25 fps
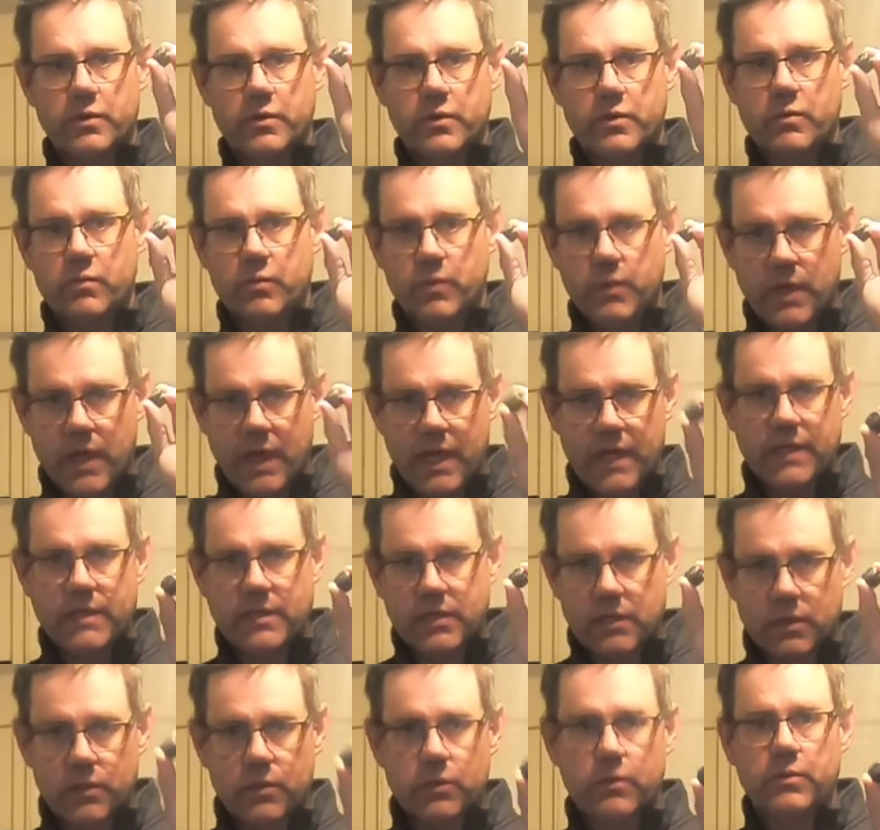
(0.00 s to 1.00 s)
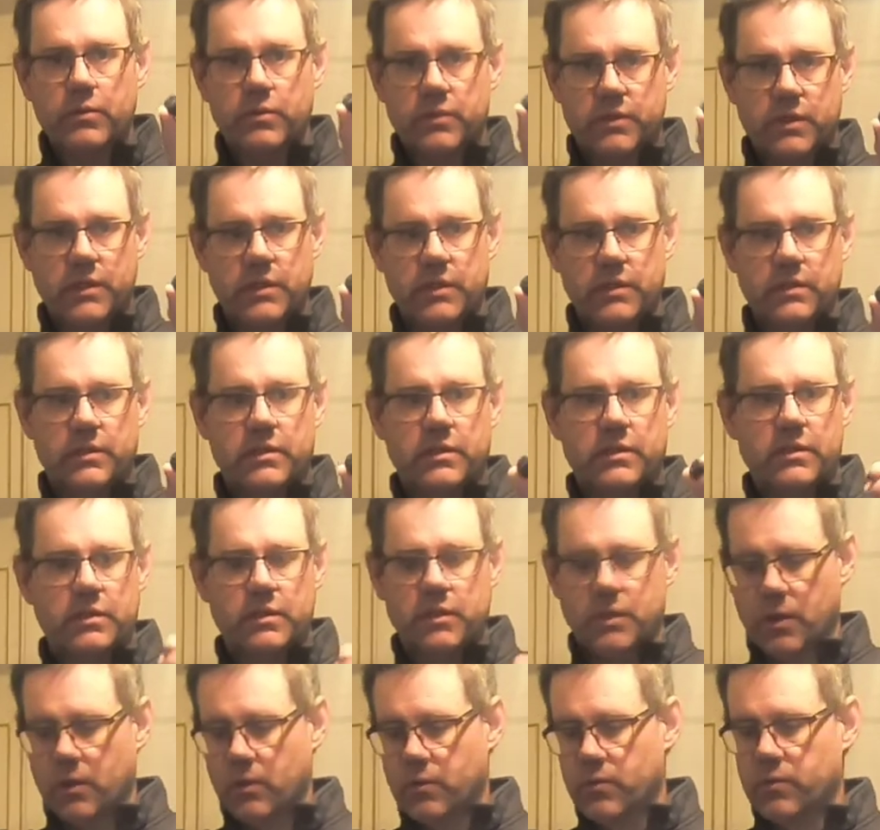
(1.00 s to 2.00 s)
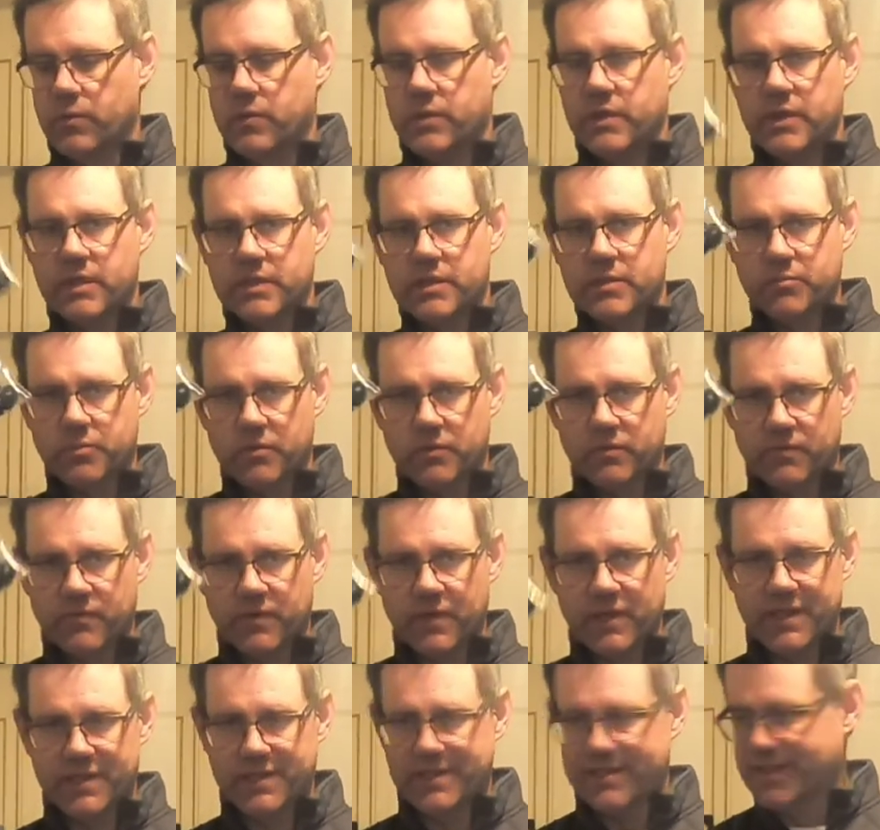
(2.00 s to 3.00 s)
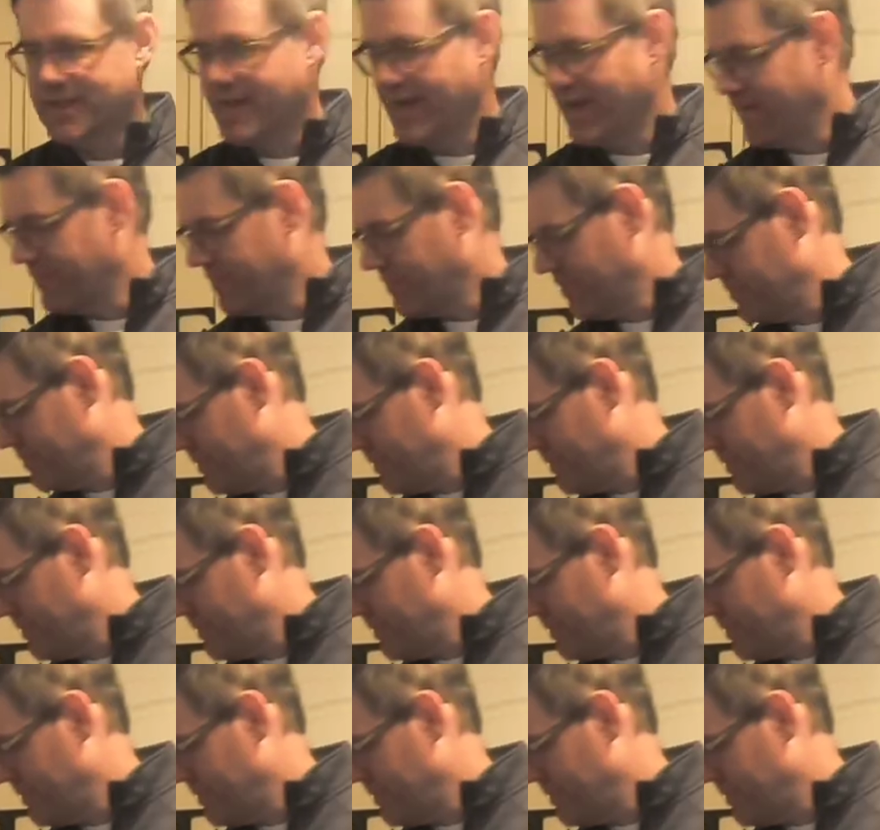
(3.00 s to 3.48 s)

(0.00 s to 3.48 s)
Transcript: You would hate to lose these, so this prevents that